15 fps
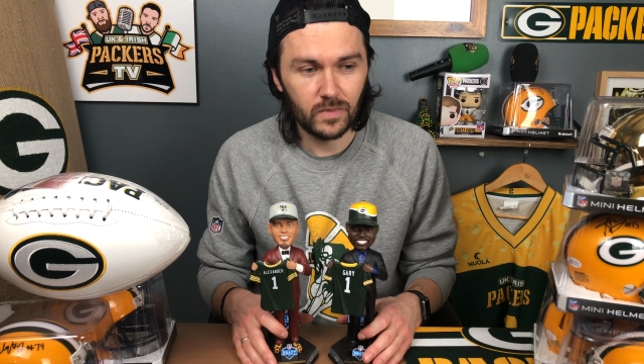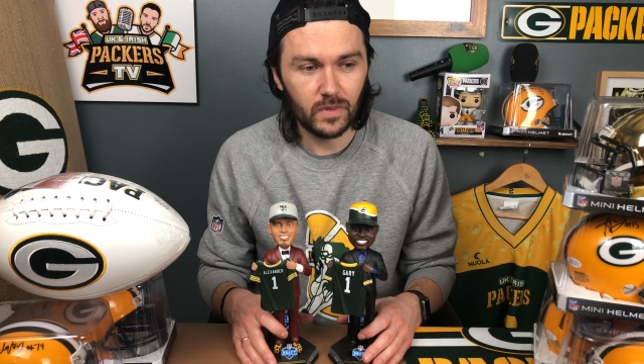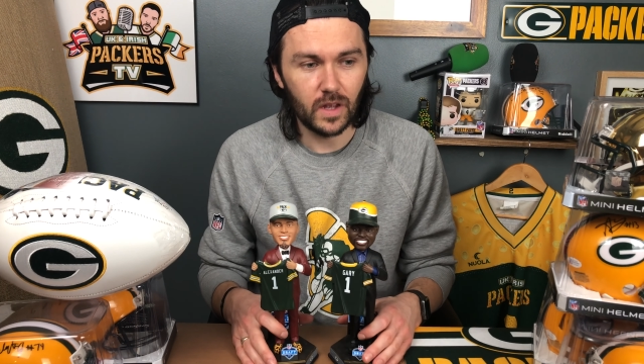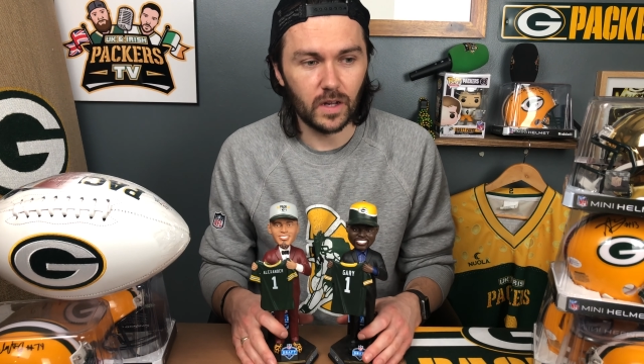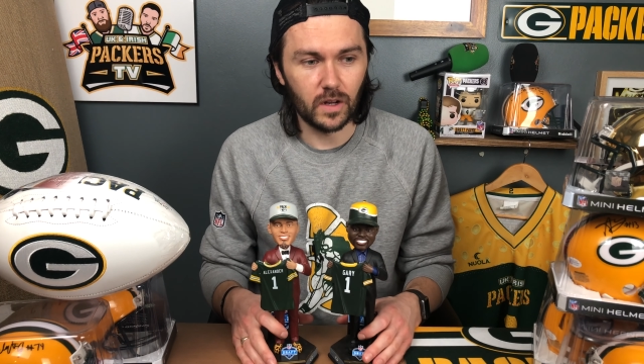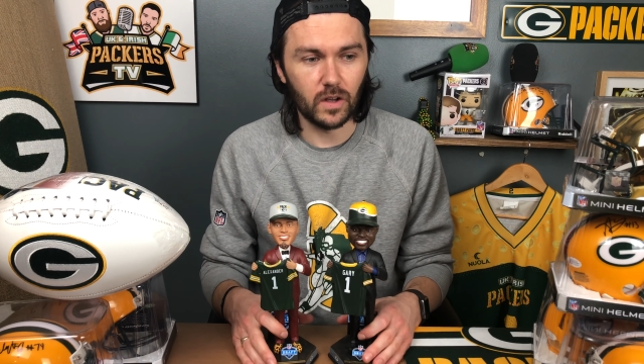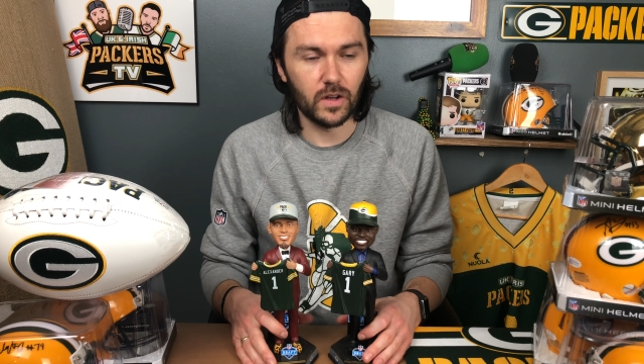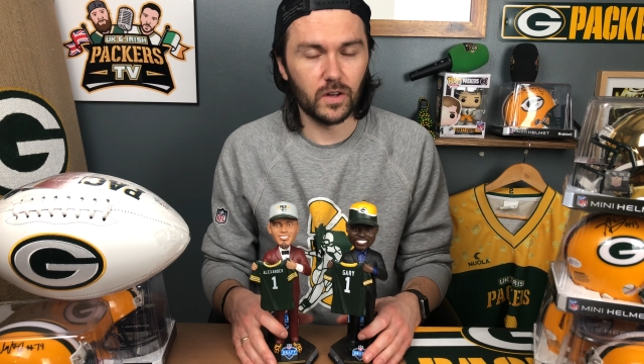
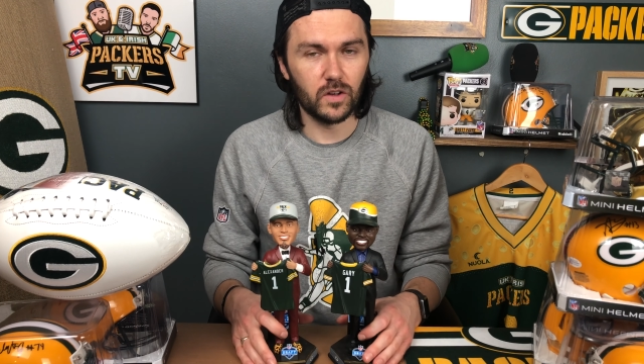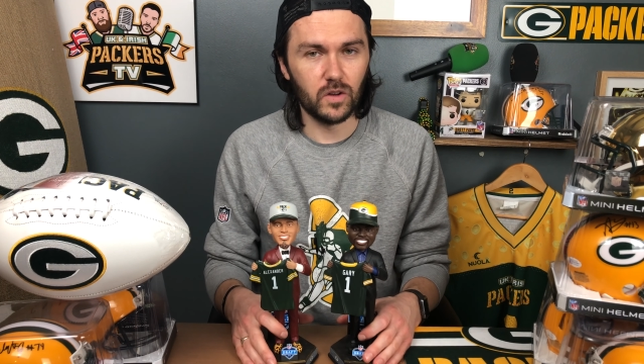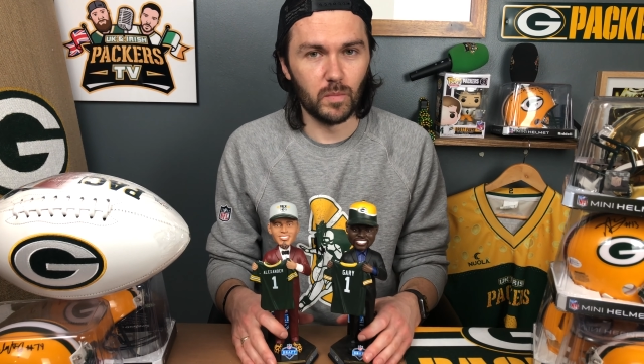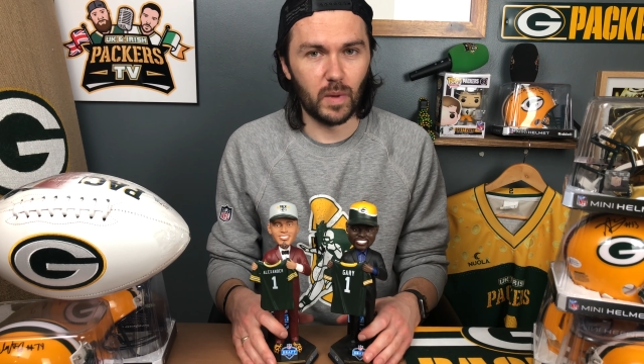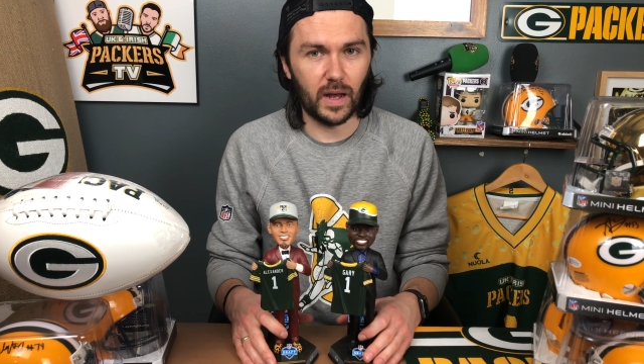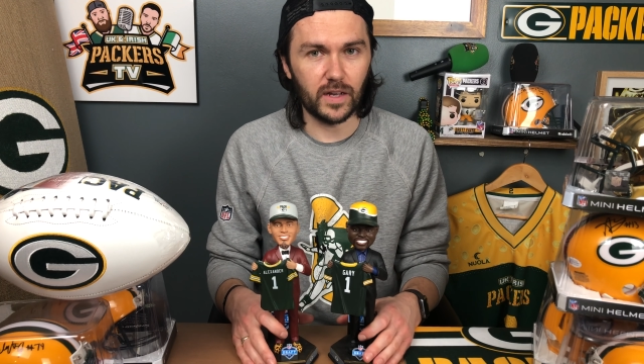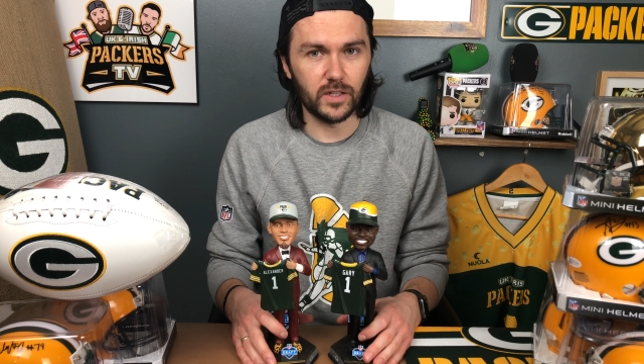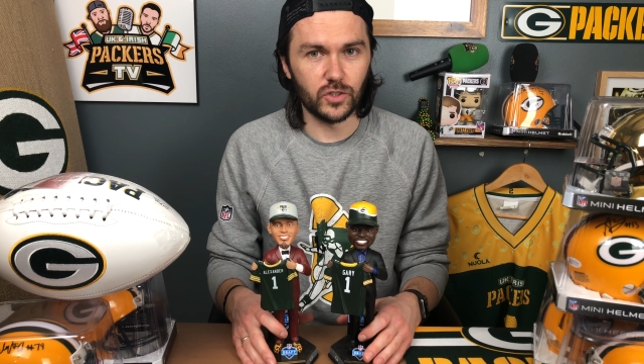and I'm going to come
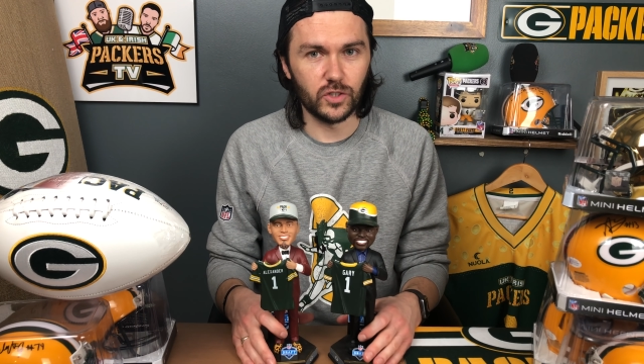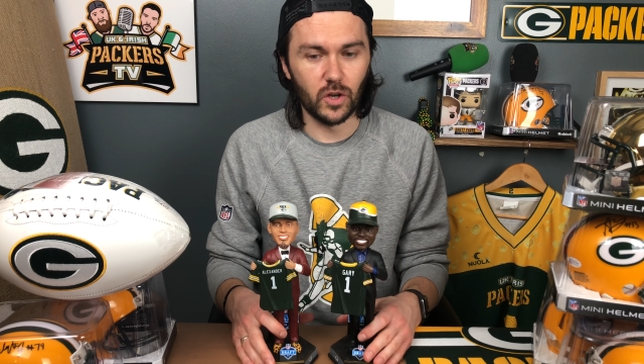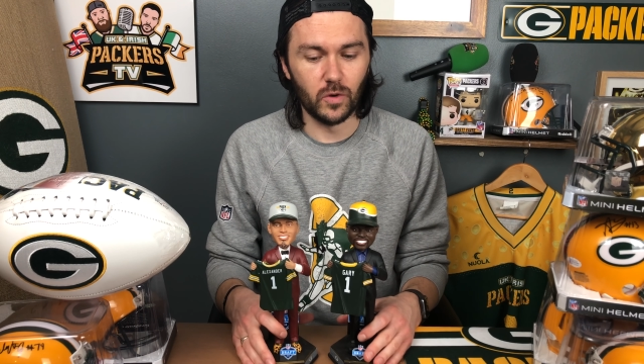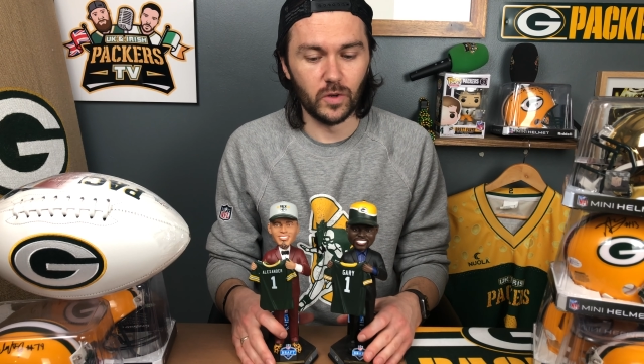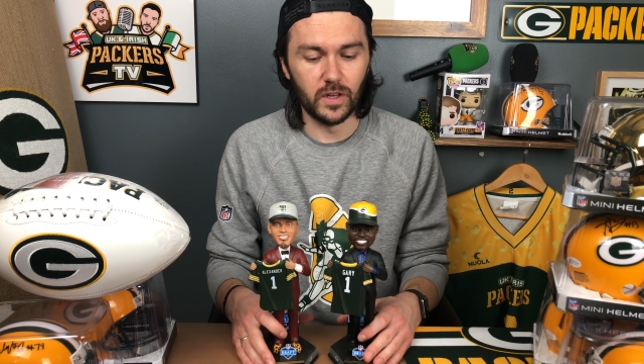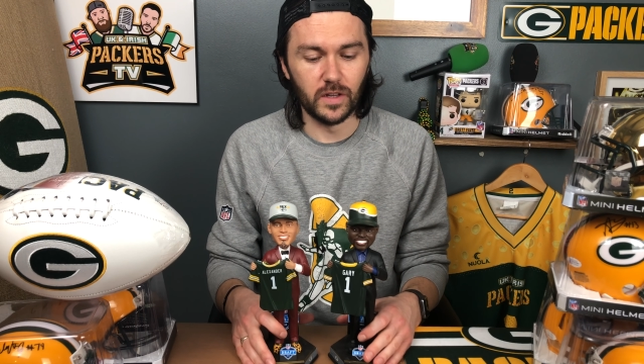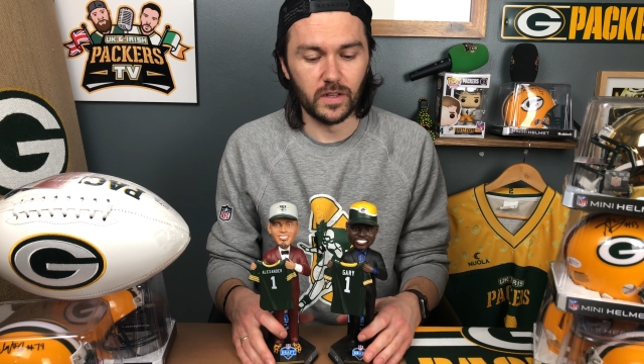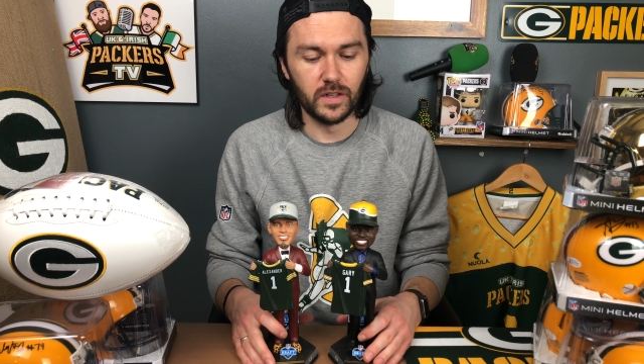back and show
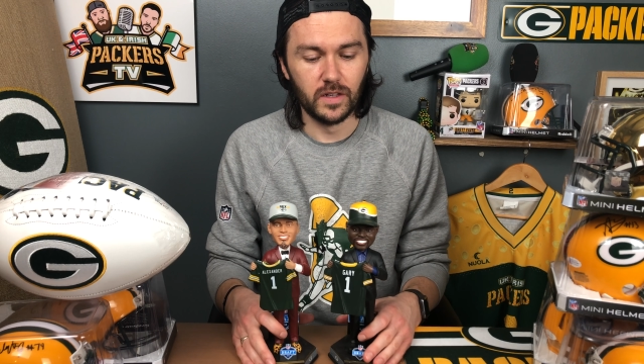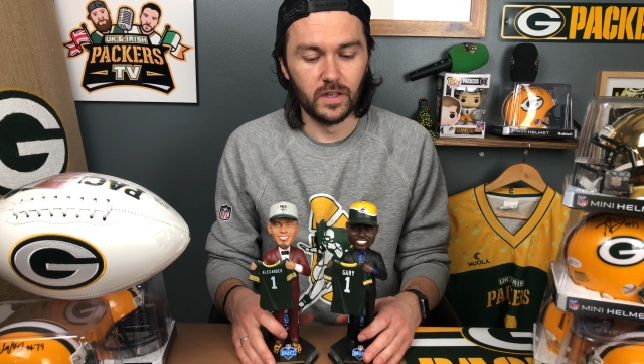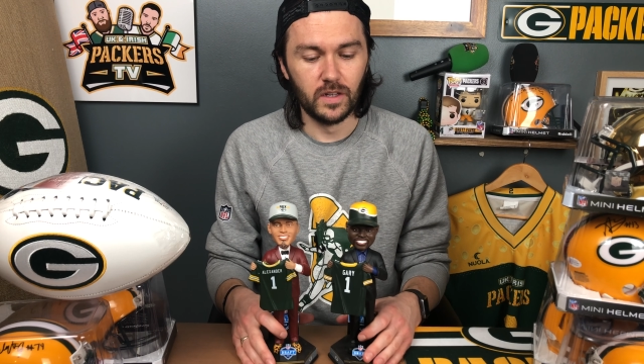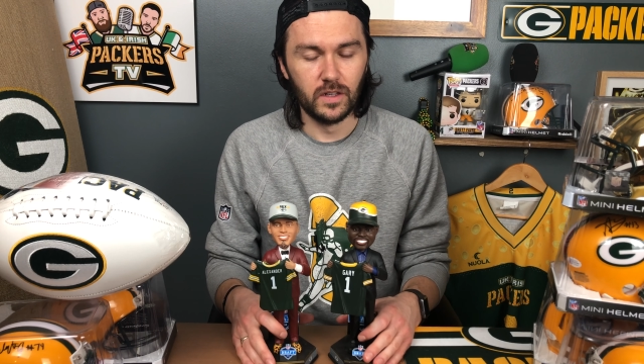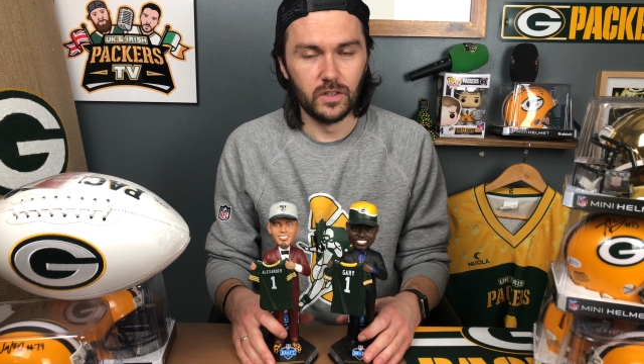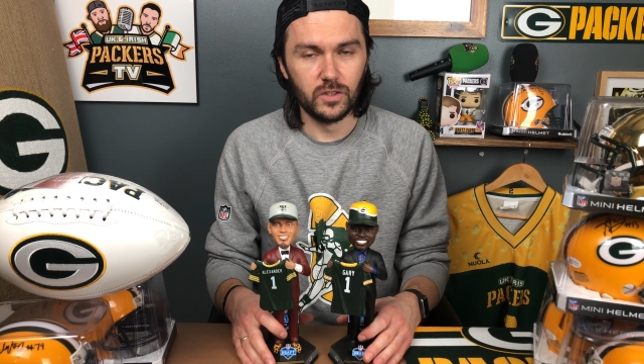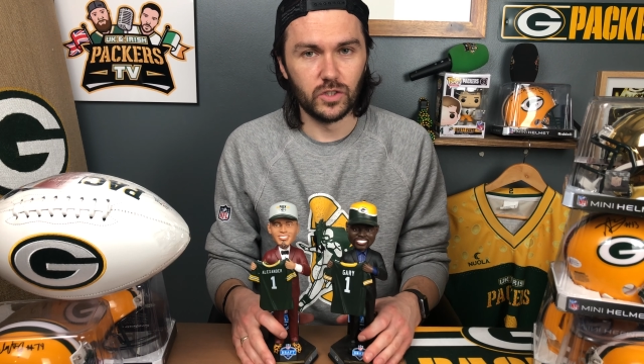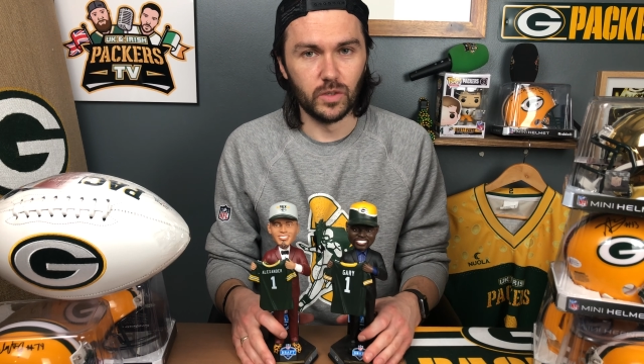you
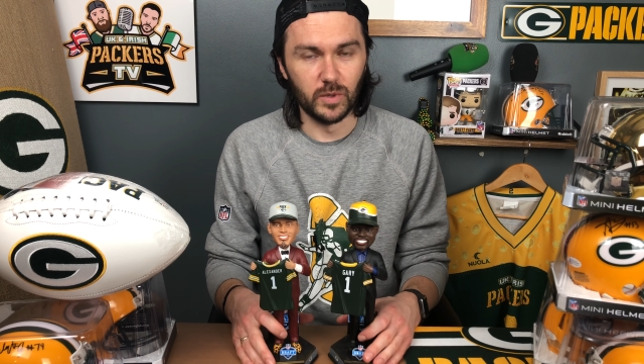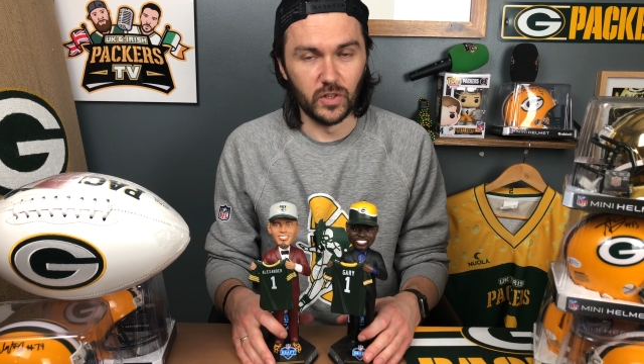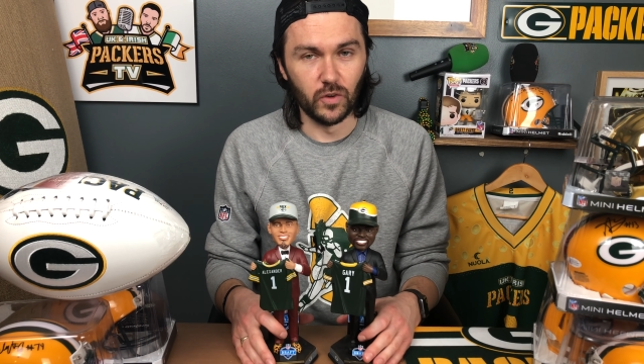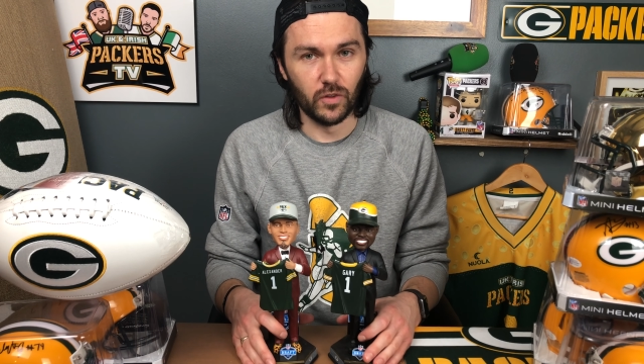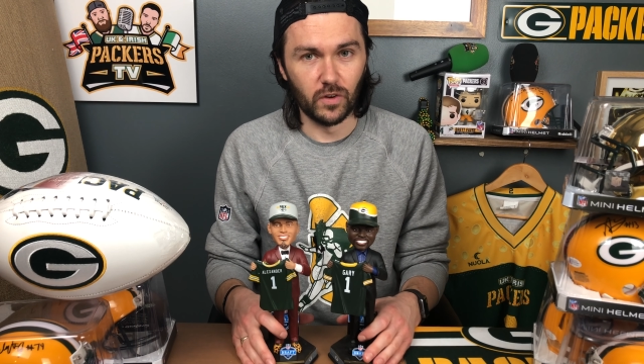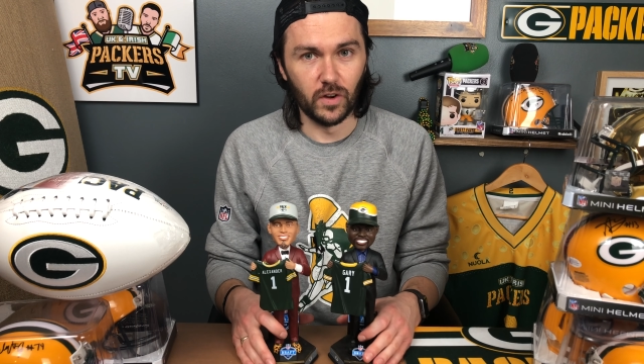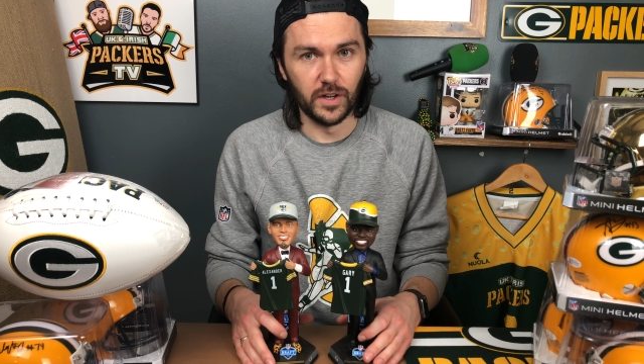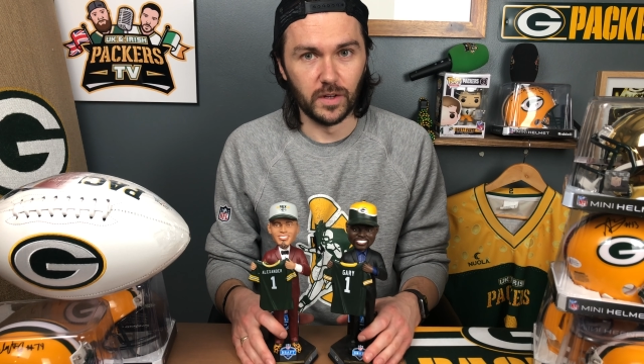some of the
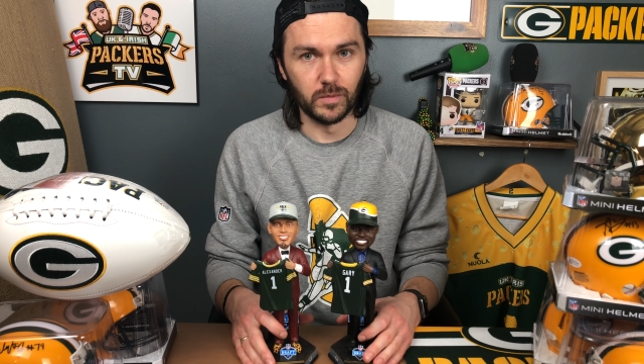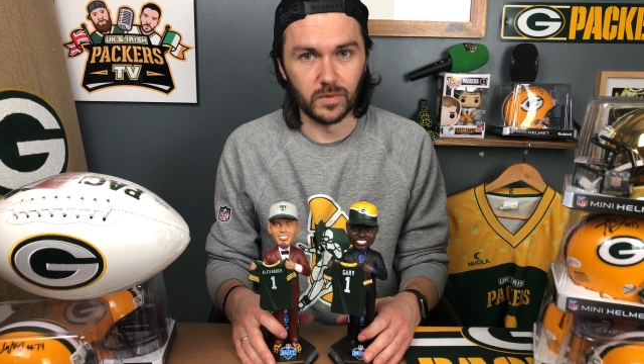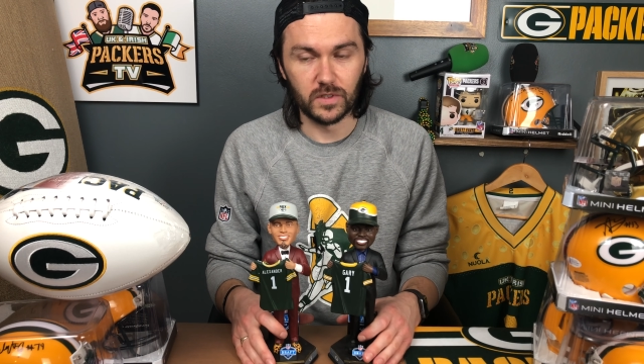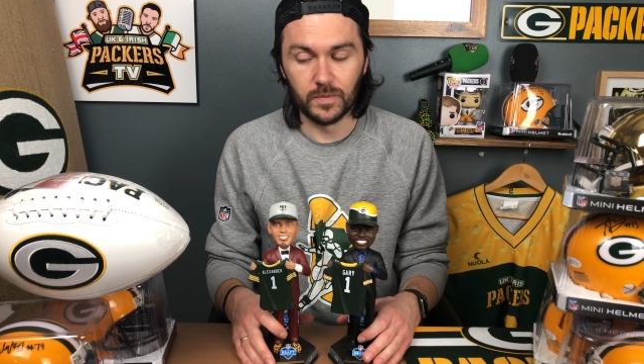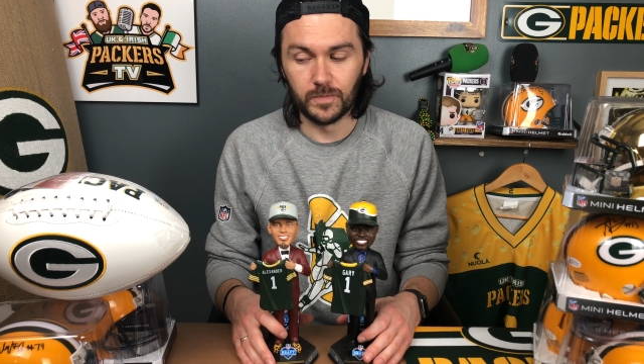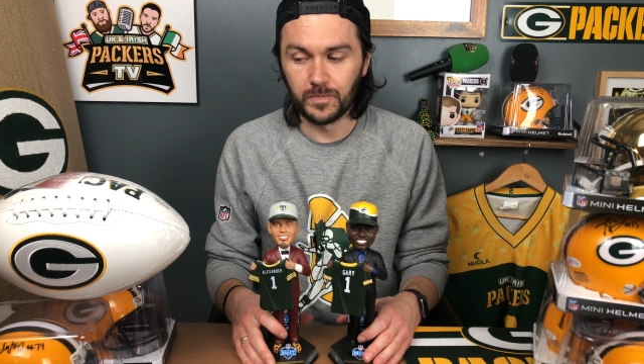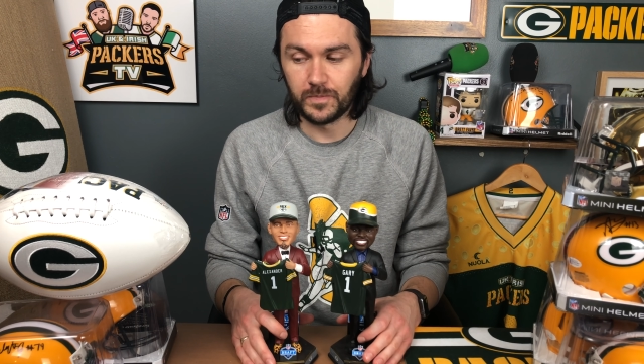other items.